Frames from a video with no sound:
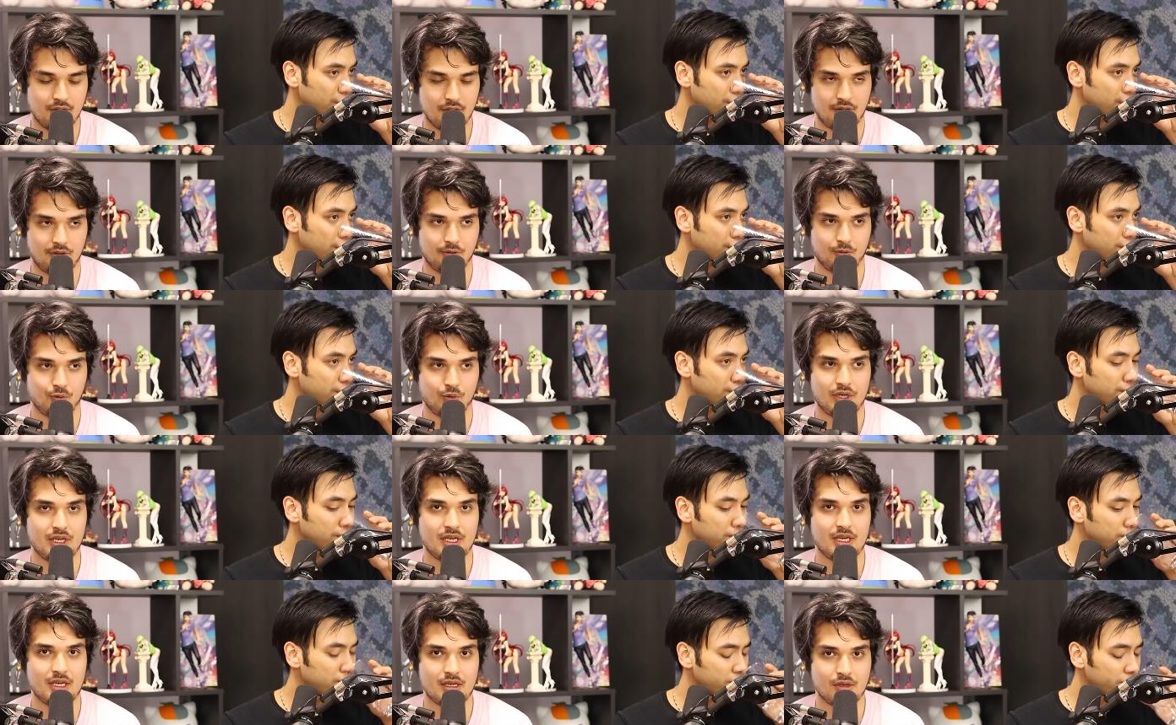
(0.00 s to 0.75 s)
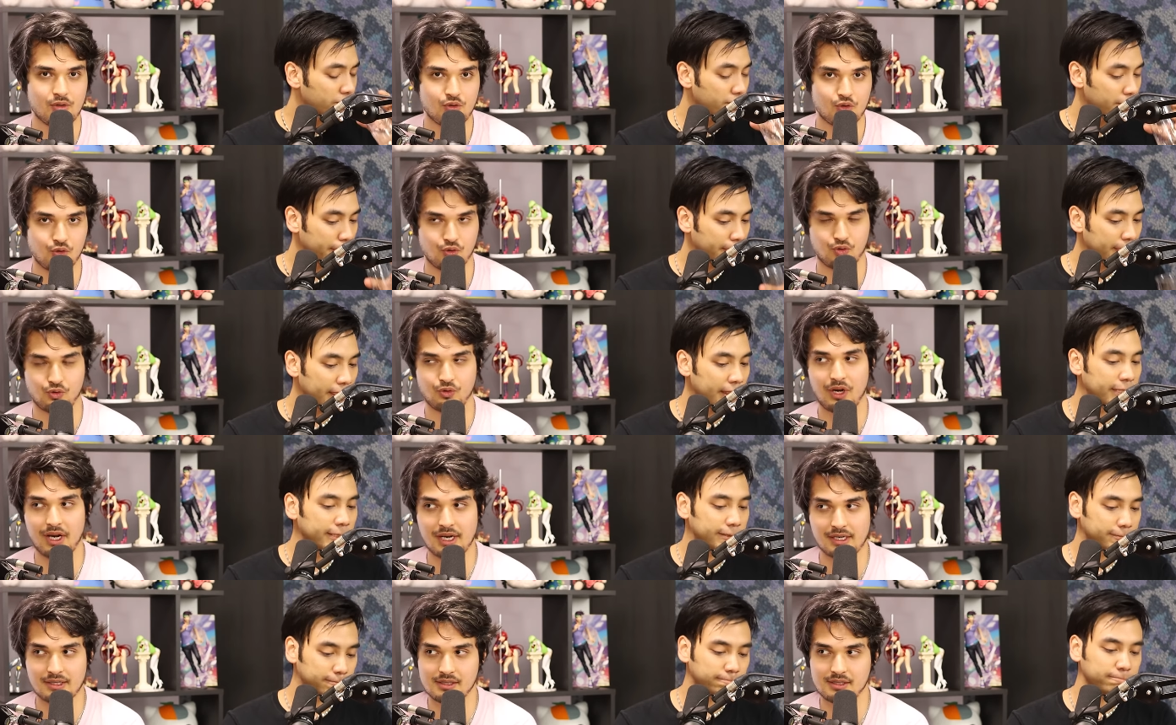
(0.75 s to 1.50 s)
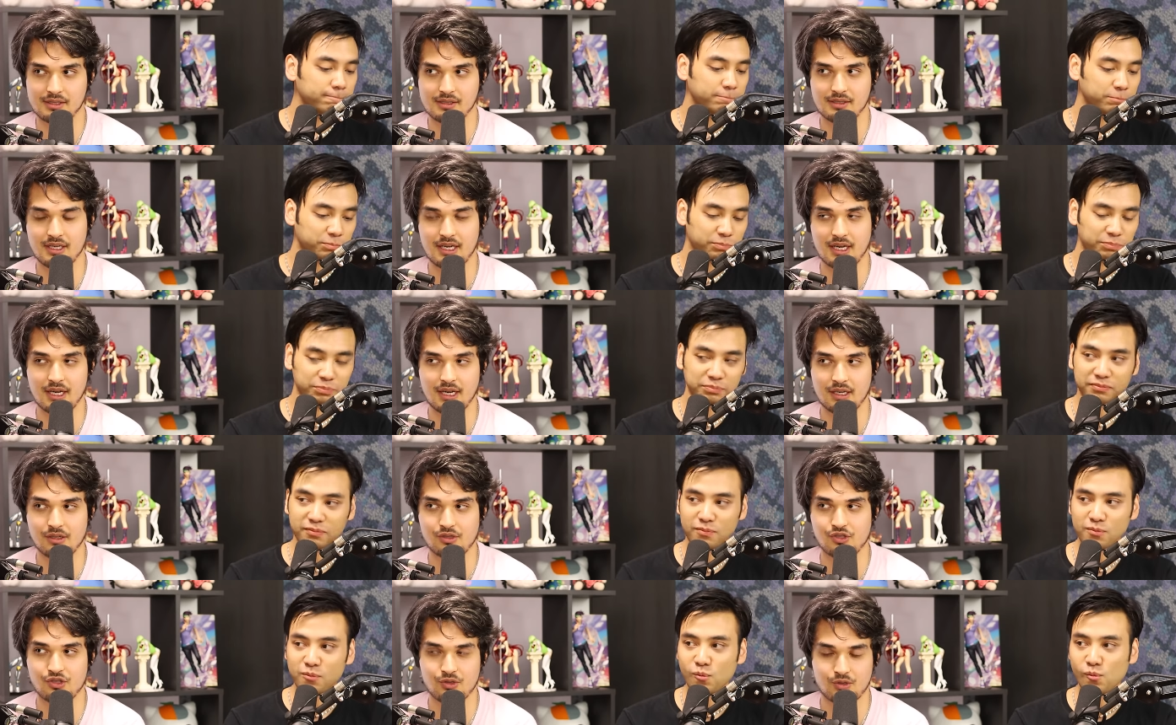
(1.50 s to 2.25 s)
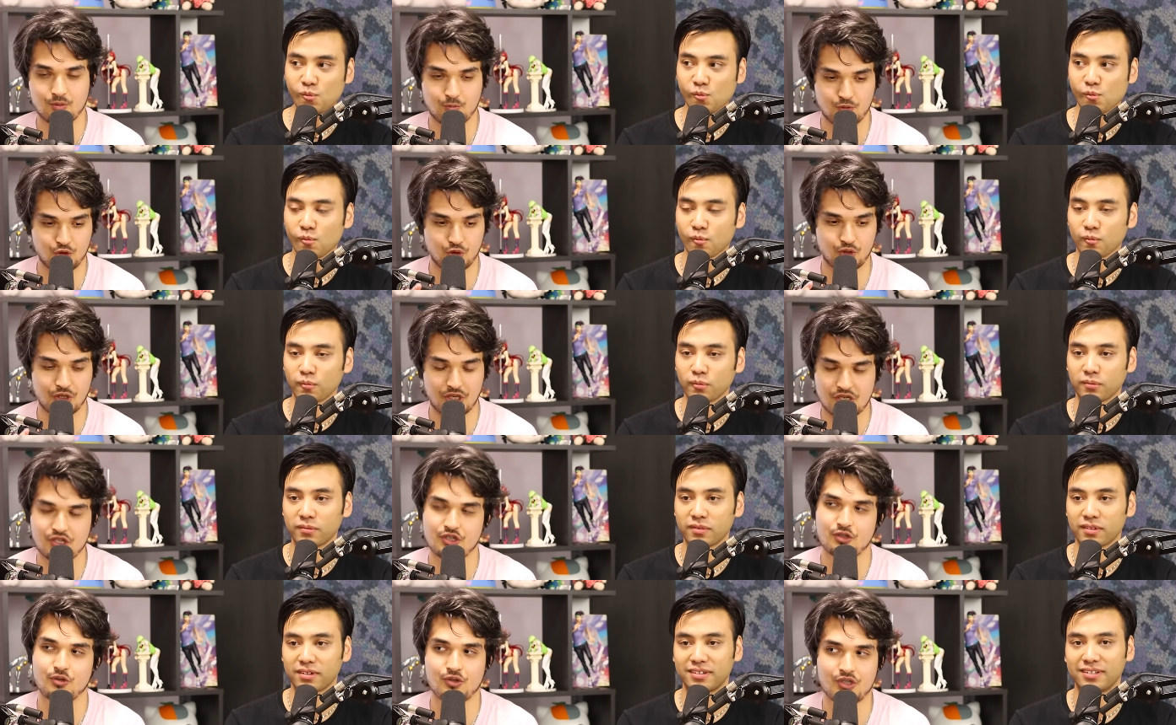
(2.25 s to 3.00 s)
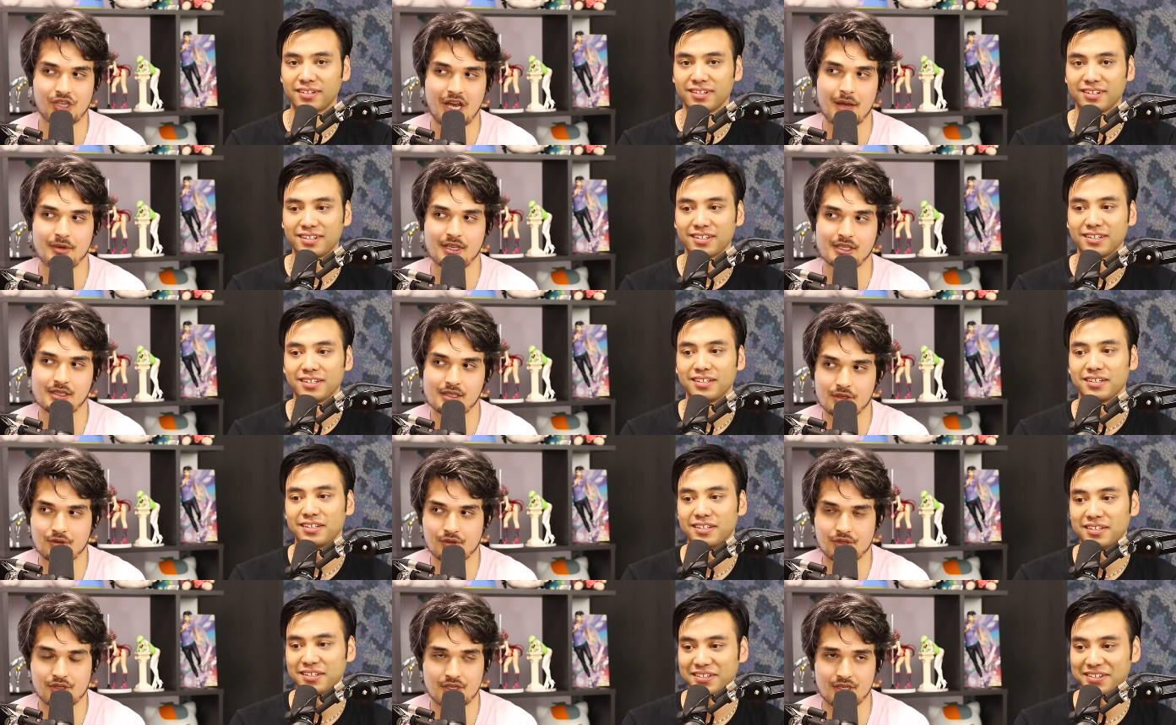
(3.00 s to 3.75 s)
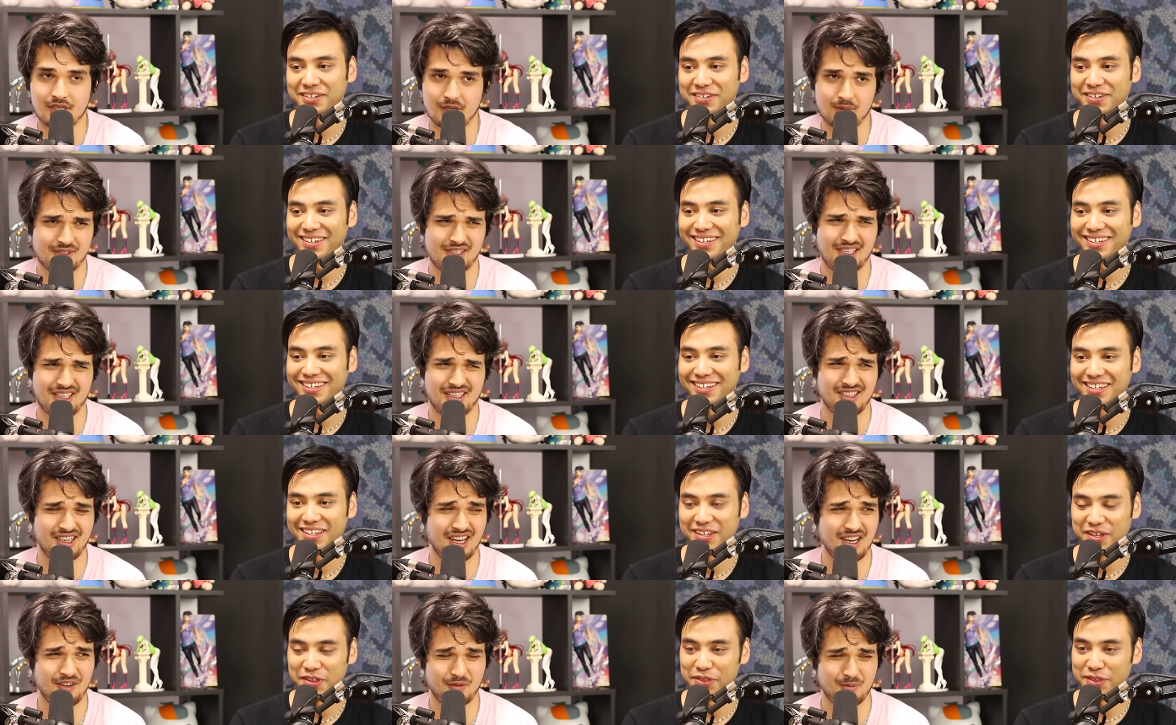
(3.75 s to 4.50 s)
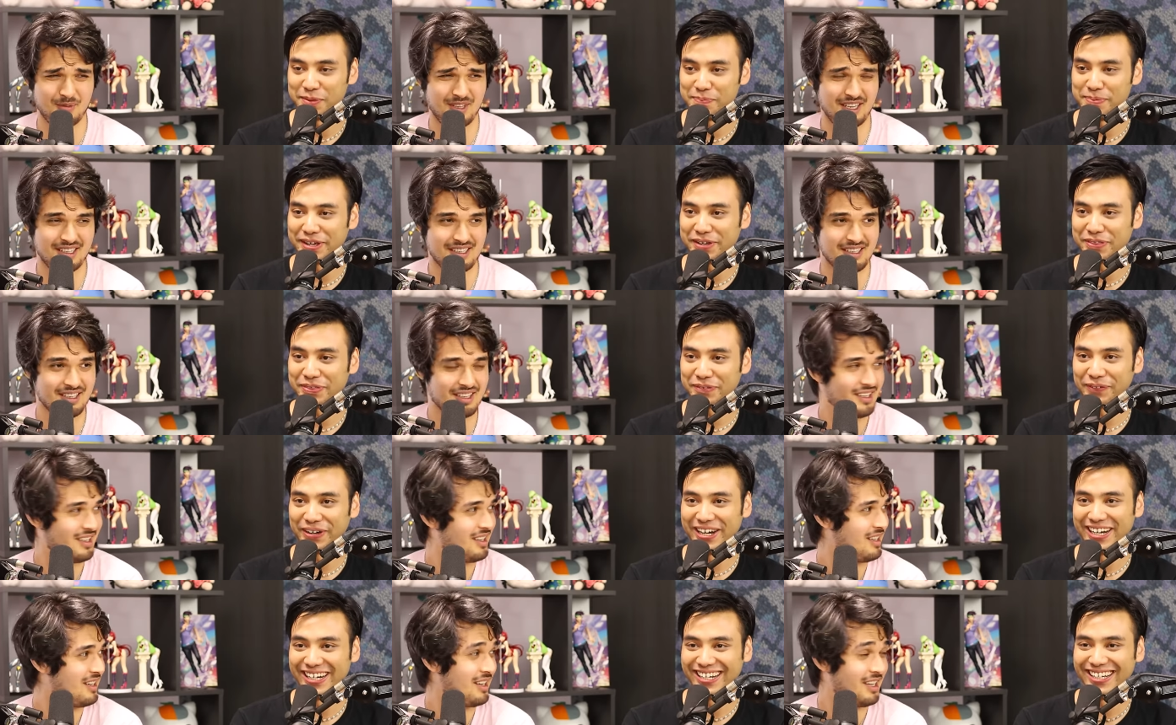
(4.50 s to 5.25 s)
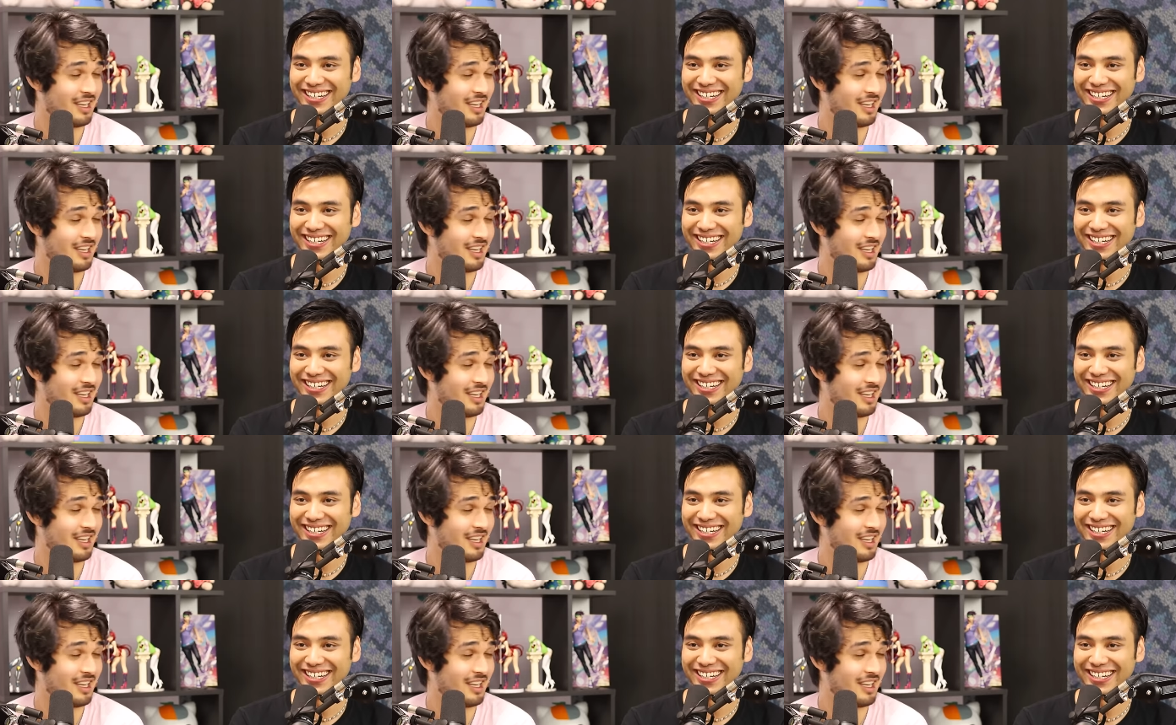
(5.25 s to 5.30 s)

Speaker 1: of the three greats okay. in traditional Japanese literature. He was like a guy from the like, big three.